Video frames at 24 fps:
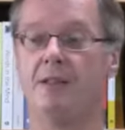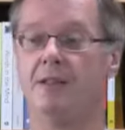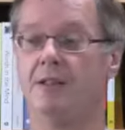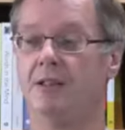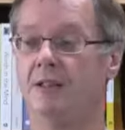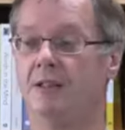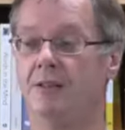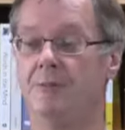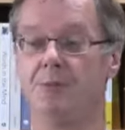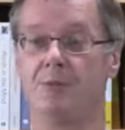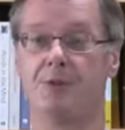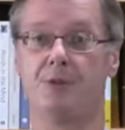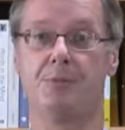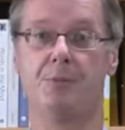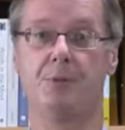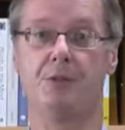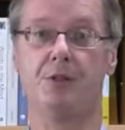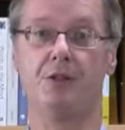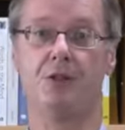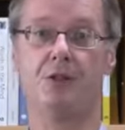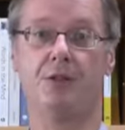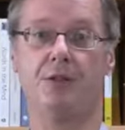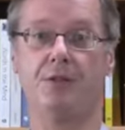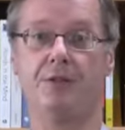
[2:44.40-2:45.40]

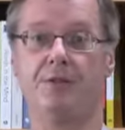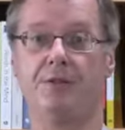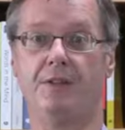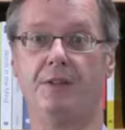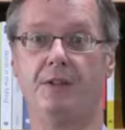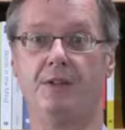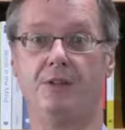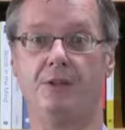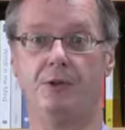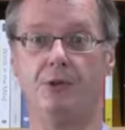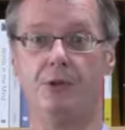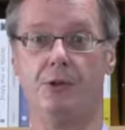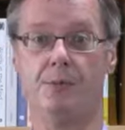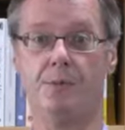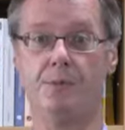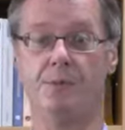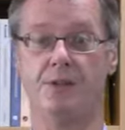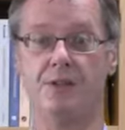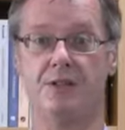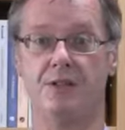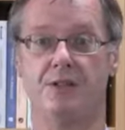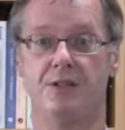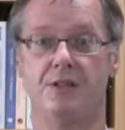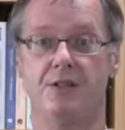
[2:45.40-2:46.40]
especially if they are doing
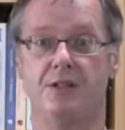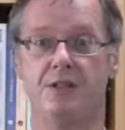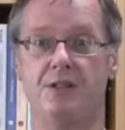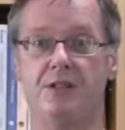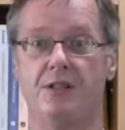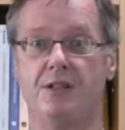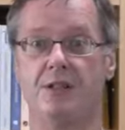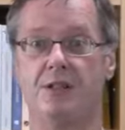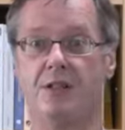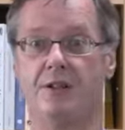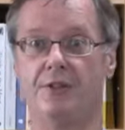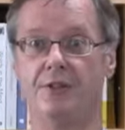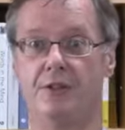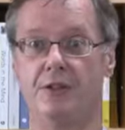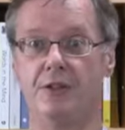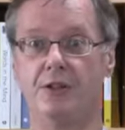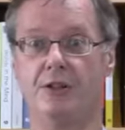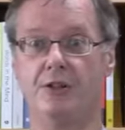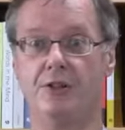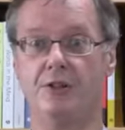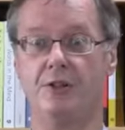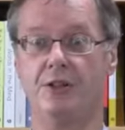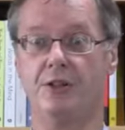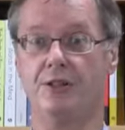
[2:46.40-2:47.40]
business in other
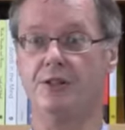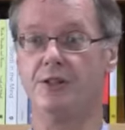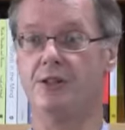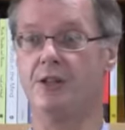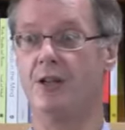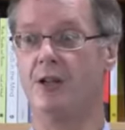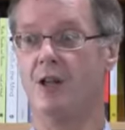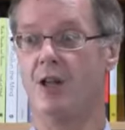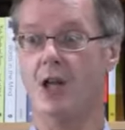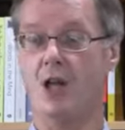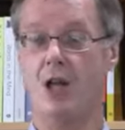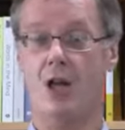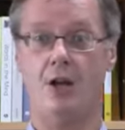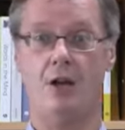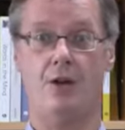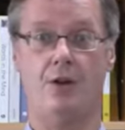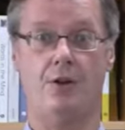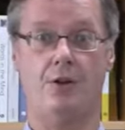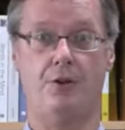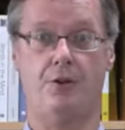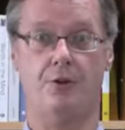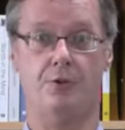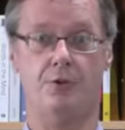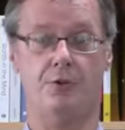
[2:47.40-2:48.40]
countries.
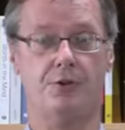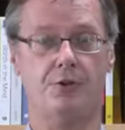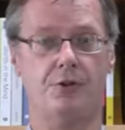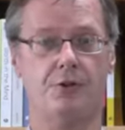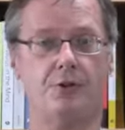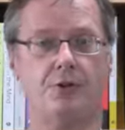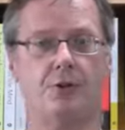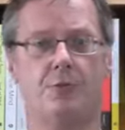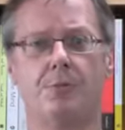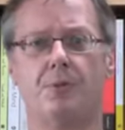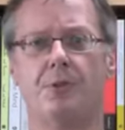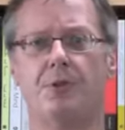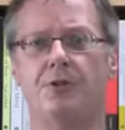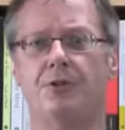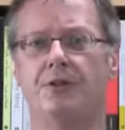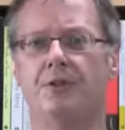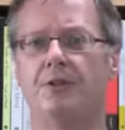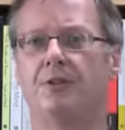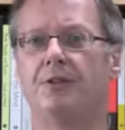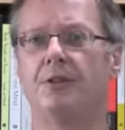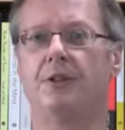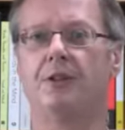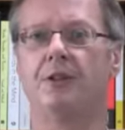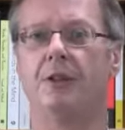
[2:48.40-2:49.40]
You're the sort of
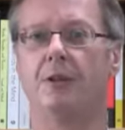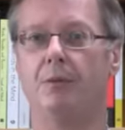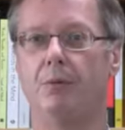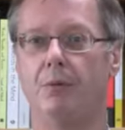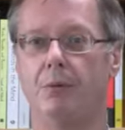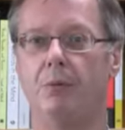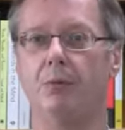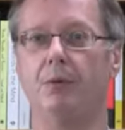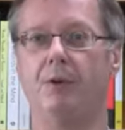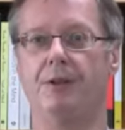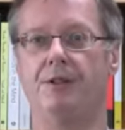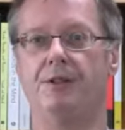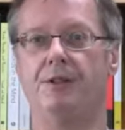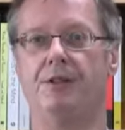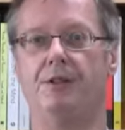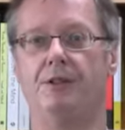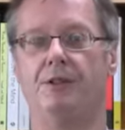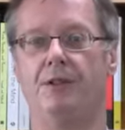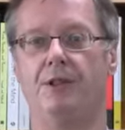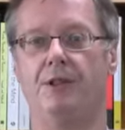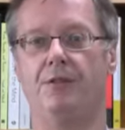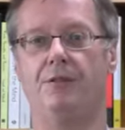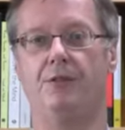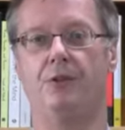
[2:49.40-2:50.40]
person that they would want
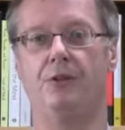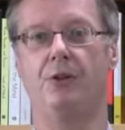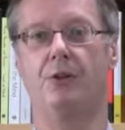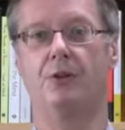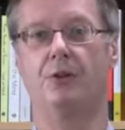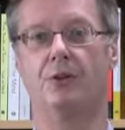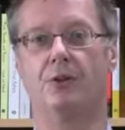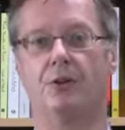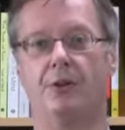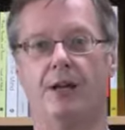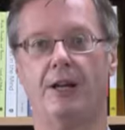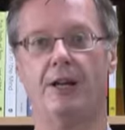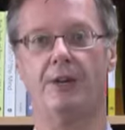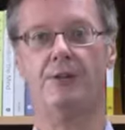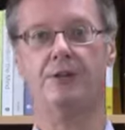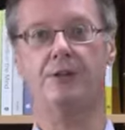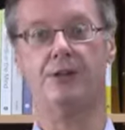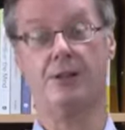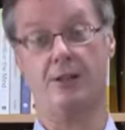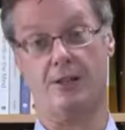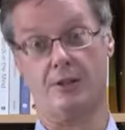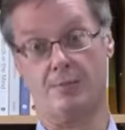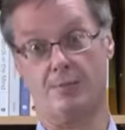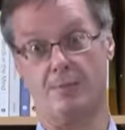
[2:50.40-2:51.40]
if you can learn how to
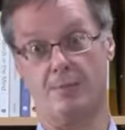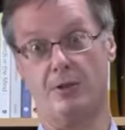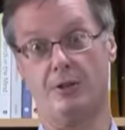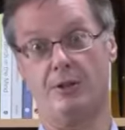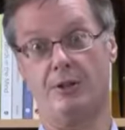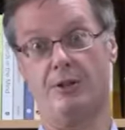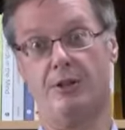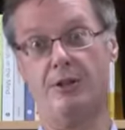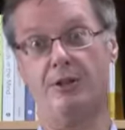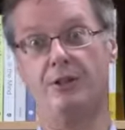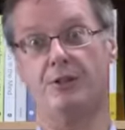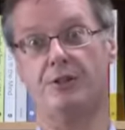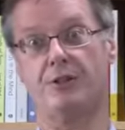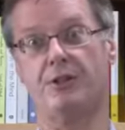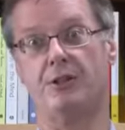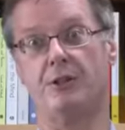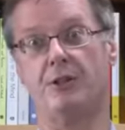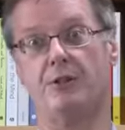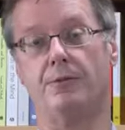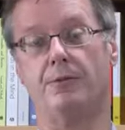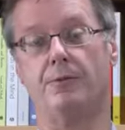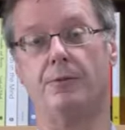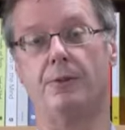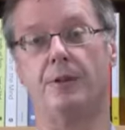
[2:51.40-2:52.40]
kind of market
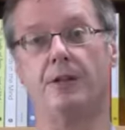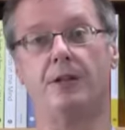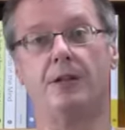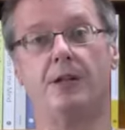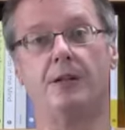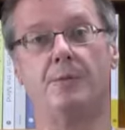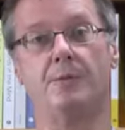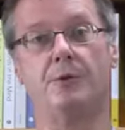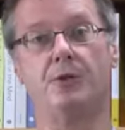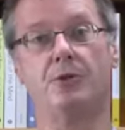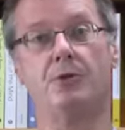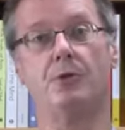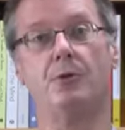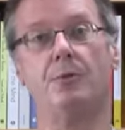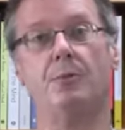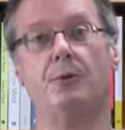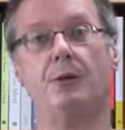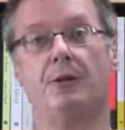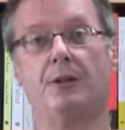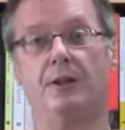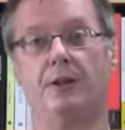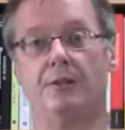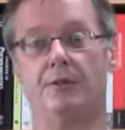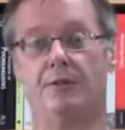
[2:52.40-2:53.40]
yourself when it comes to
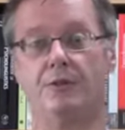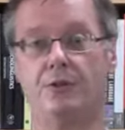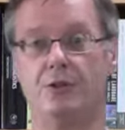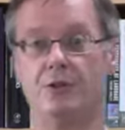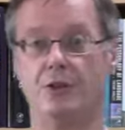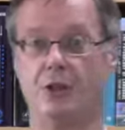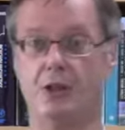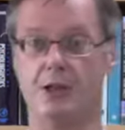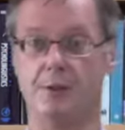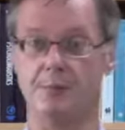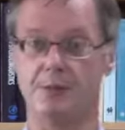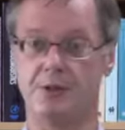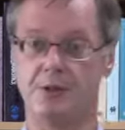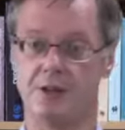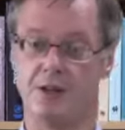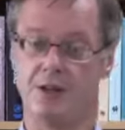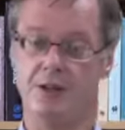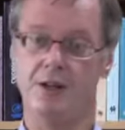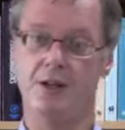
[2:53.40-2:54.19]
applying for jobs.